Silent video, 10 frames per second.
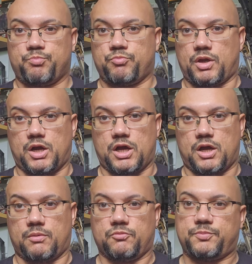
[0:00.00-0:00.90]

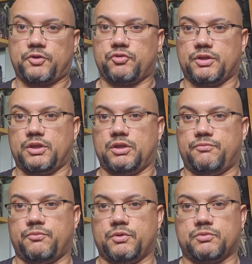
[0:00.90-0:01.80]
especially
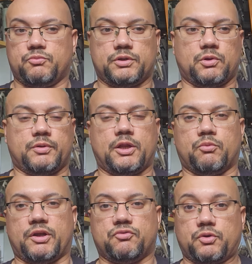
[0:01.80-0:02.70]
with their NATO
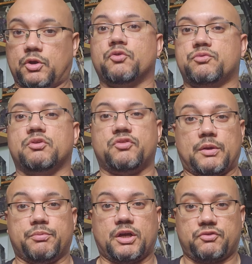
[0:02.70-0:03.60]
rounds. So it goes through the
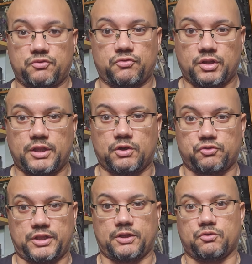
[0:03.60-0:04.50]
same process as the NATO
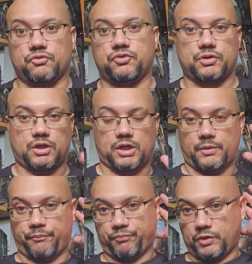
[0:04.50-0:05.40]
standards.
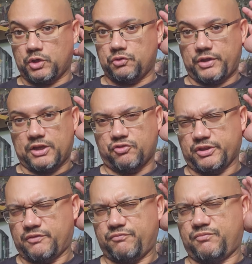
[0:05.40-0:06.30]
There is
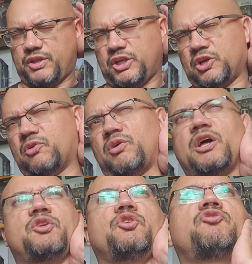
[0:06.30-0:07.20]
actually a video
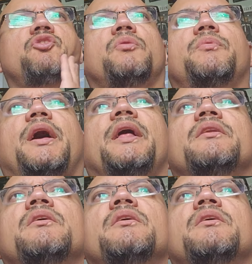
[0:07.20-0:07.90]
on YouTube that